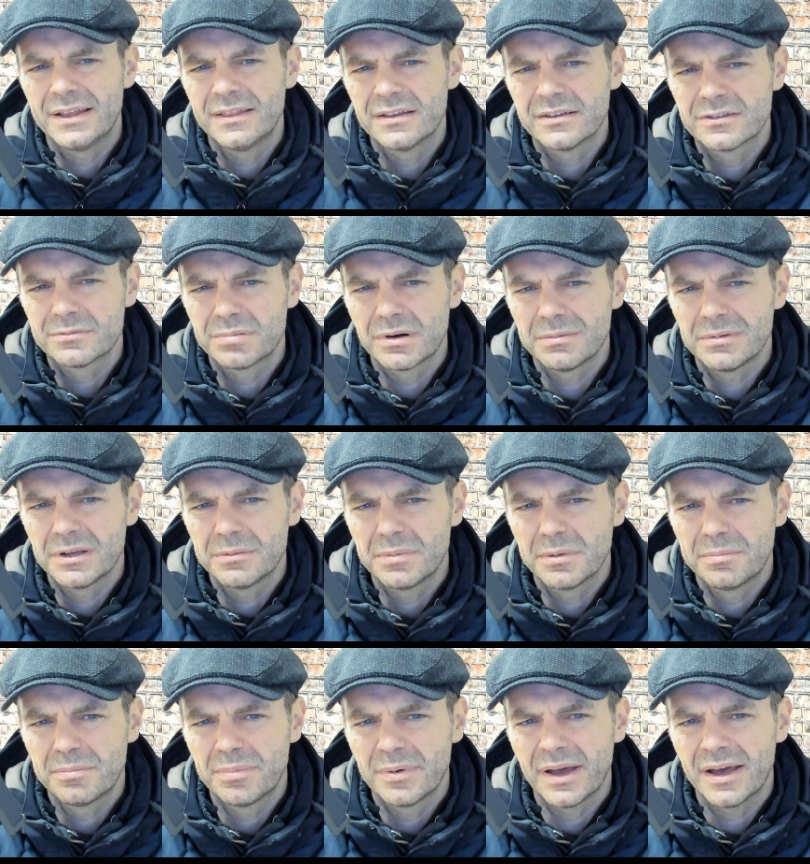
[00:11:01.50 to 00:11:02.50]
probably a bit
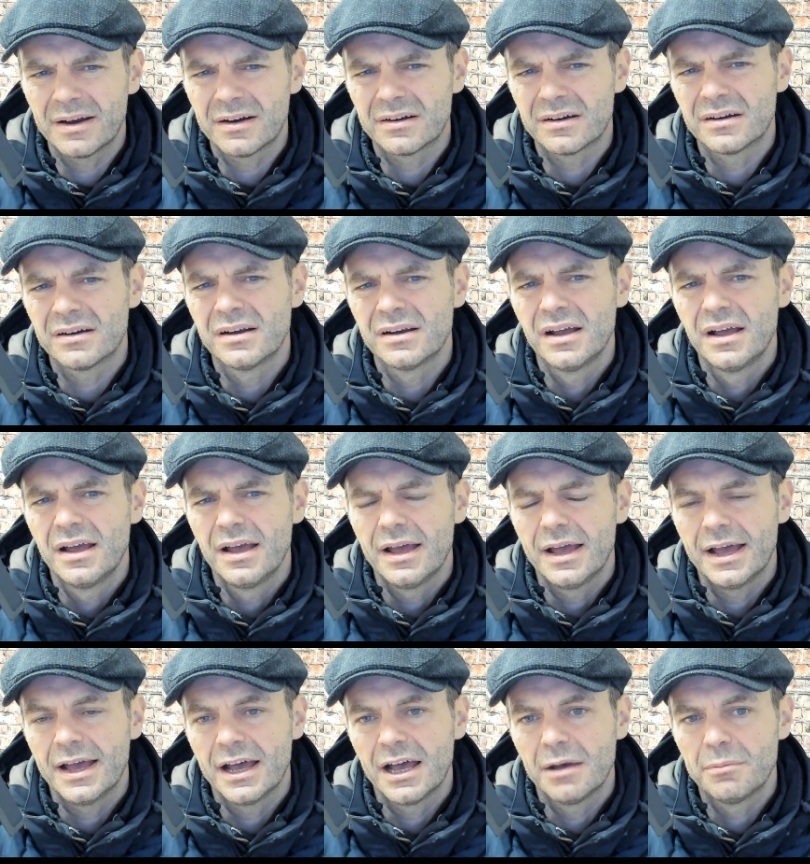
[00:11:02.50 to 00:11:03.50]
better.
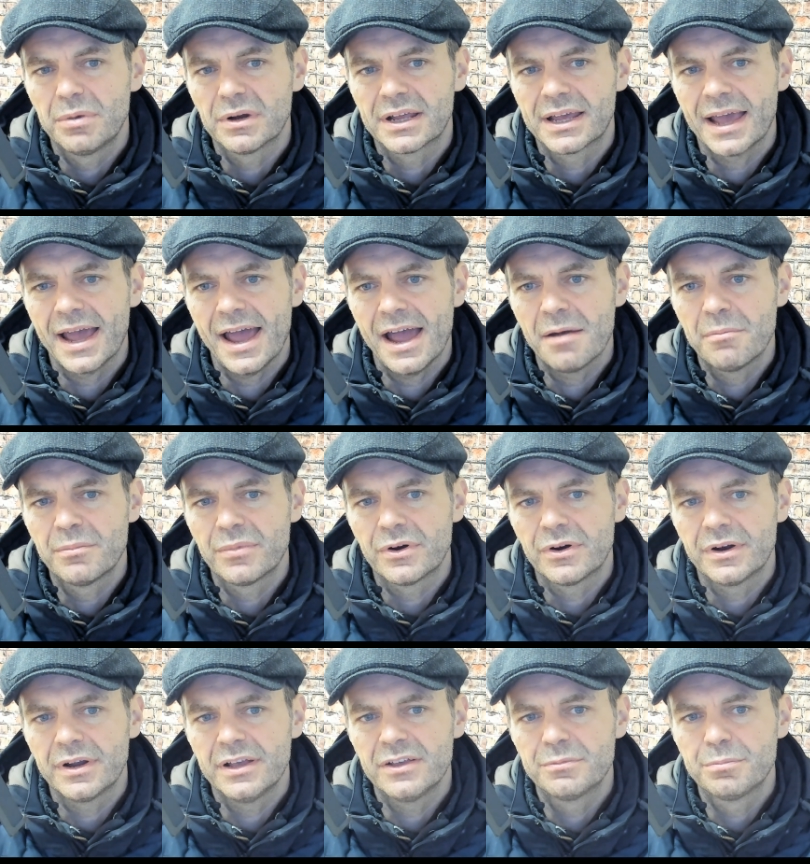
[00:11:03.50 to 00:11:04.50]
Uh, but camber
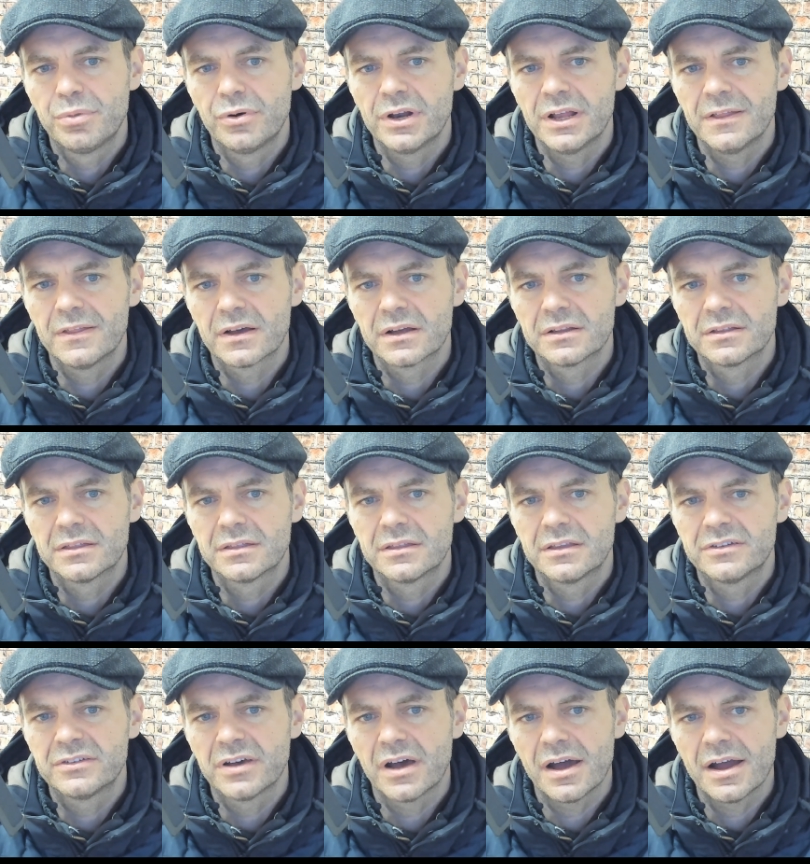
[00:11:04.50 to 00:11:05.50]
is putting the the
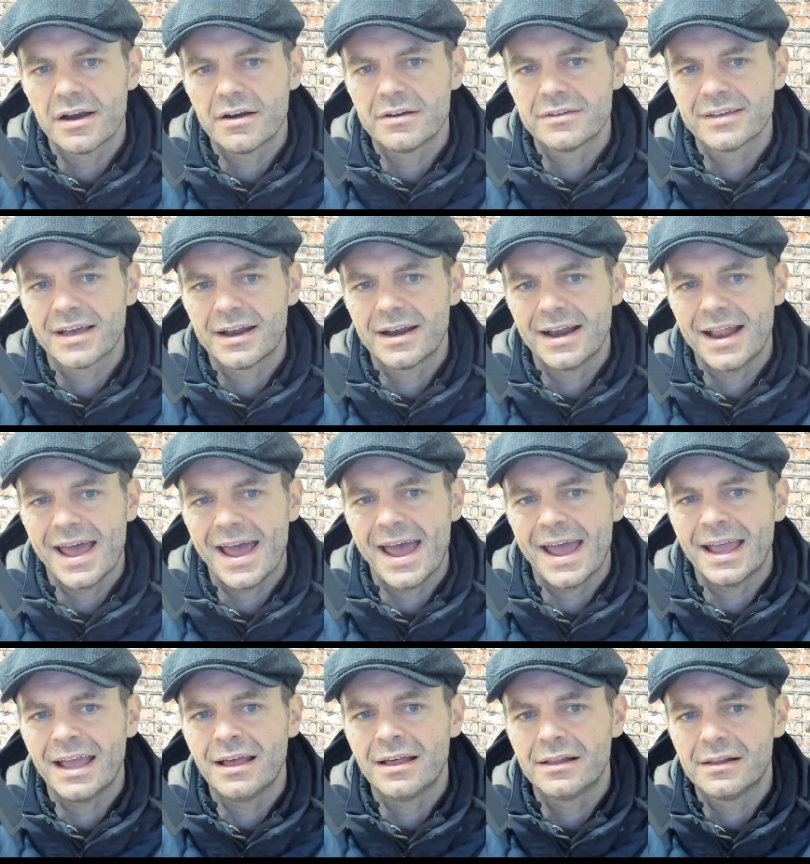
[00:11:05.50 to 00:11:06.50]
tires at an
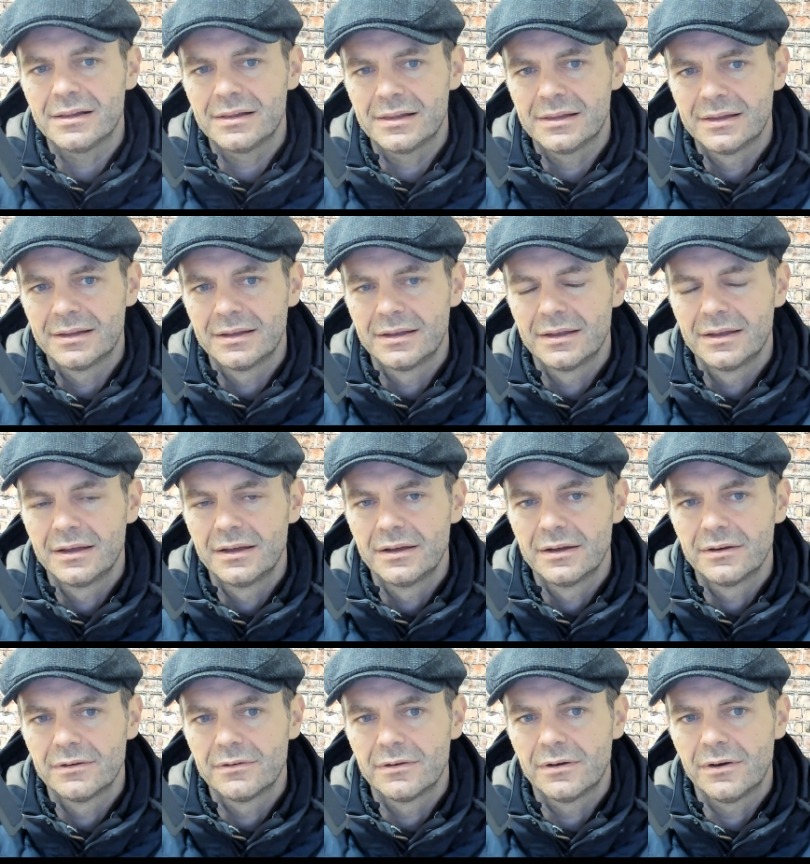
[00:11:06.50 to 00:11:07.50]
angle,
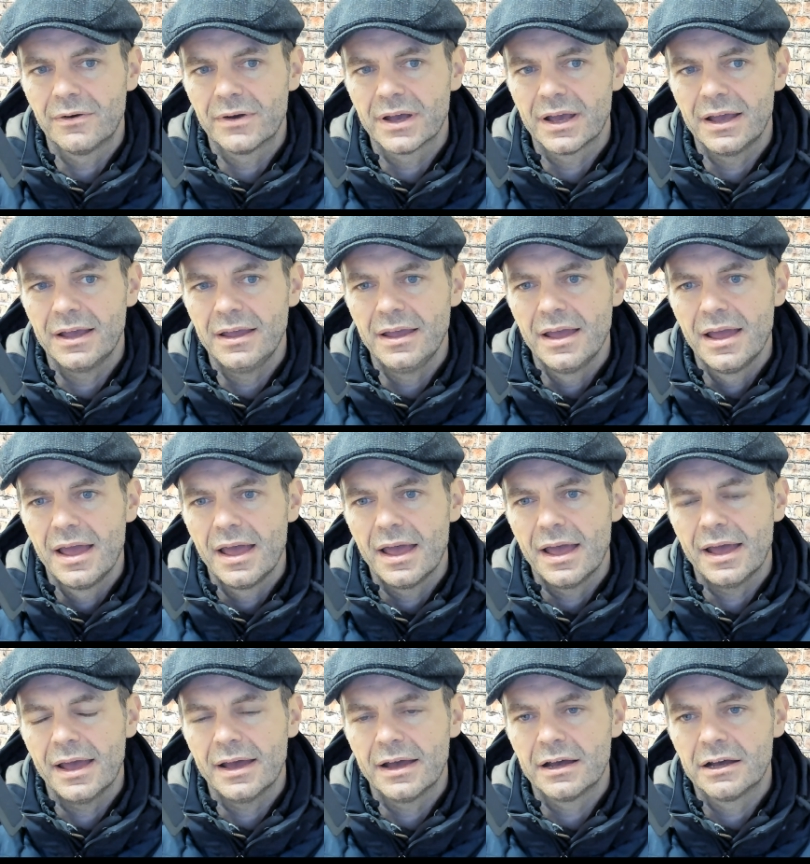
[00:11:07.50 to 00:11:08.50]
okay?
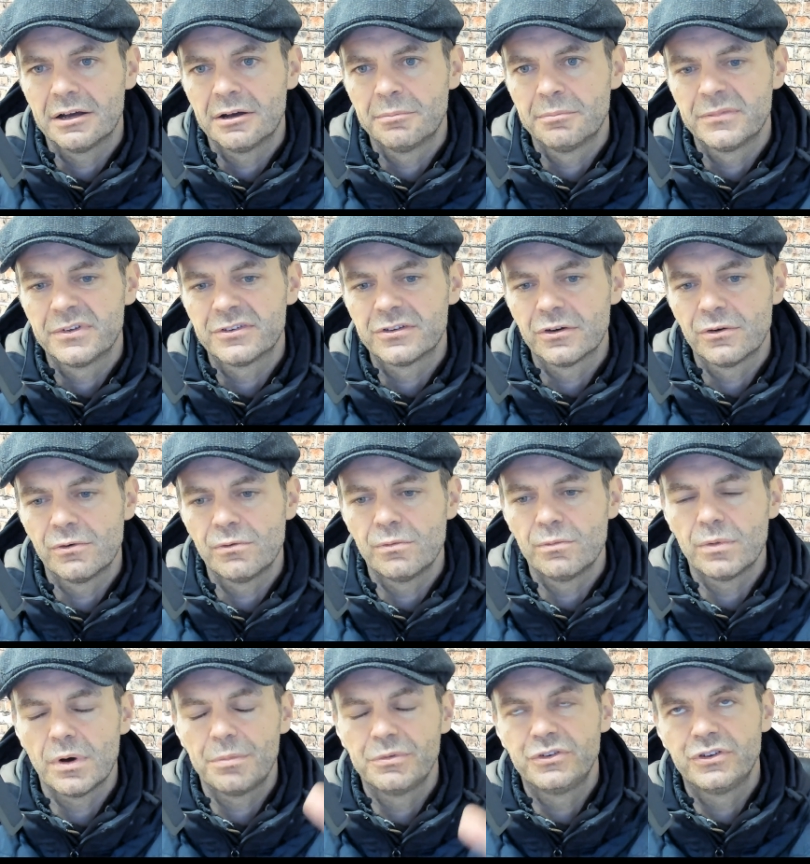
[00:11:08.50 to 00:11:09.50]
Um, so
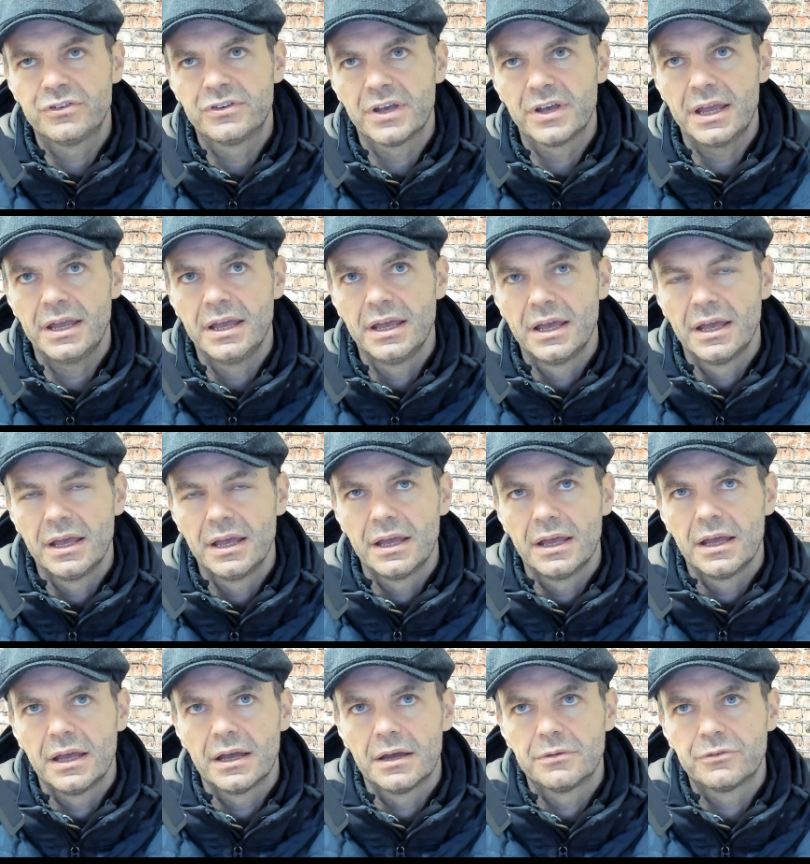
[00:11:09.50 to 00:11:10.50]
what would you say?
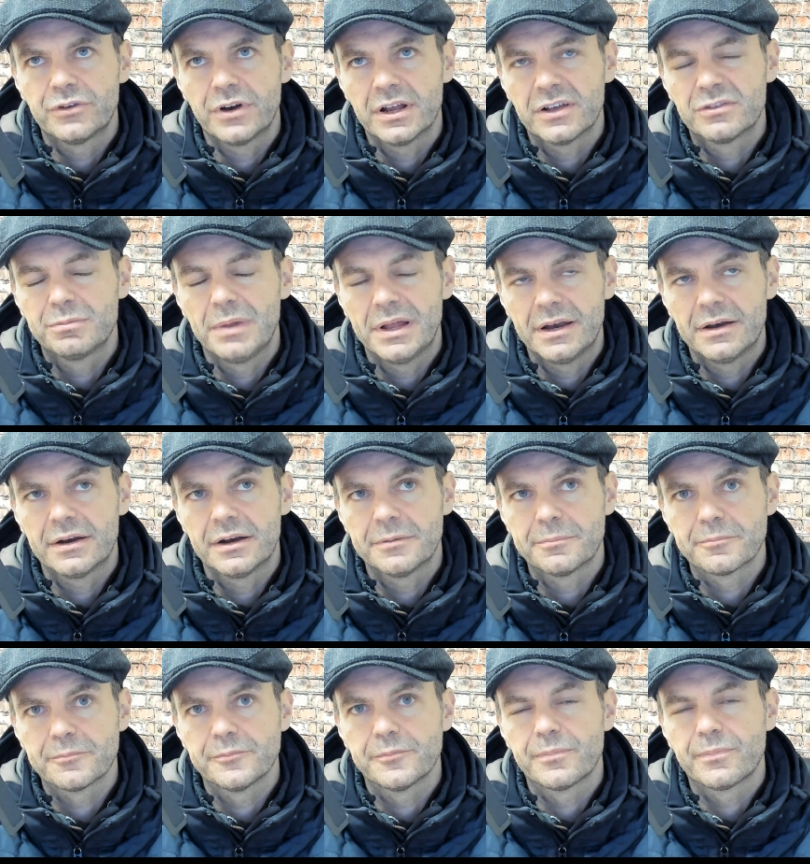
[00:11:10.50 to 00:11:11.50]
Trying to explain it here.
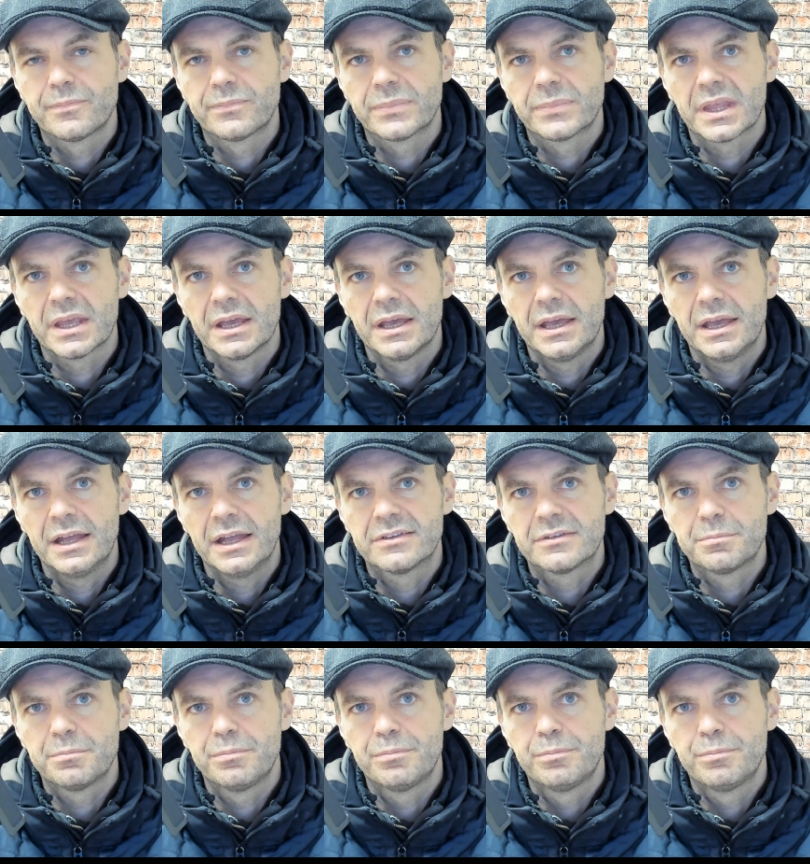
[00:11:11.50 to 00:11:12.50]
It's
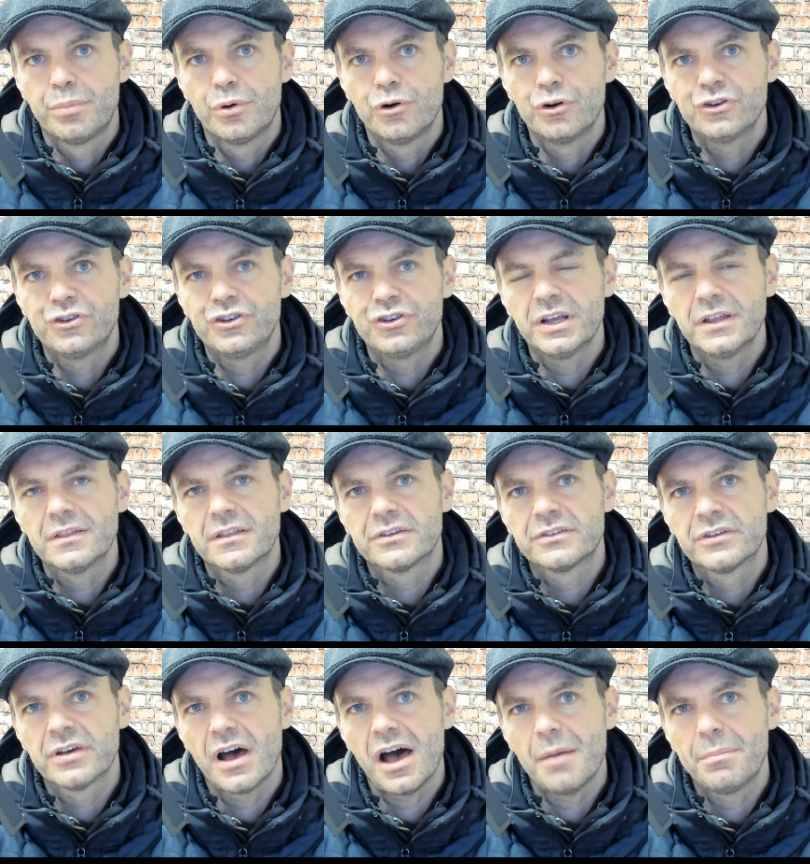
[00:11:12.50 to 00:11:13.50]
pushing the
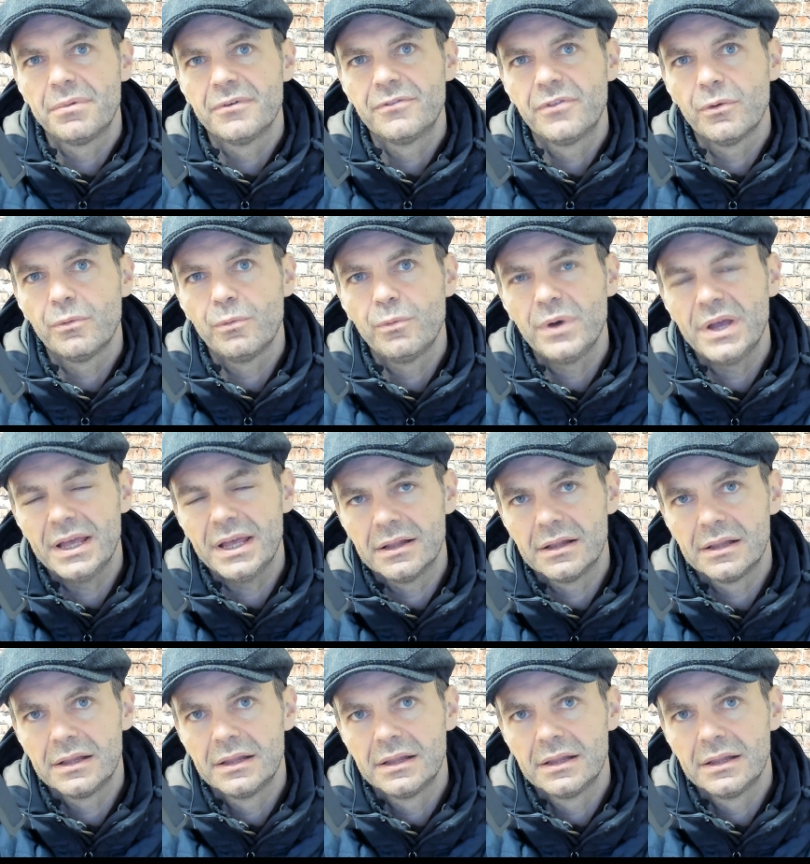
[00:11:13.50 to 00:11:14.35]
top of the wheel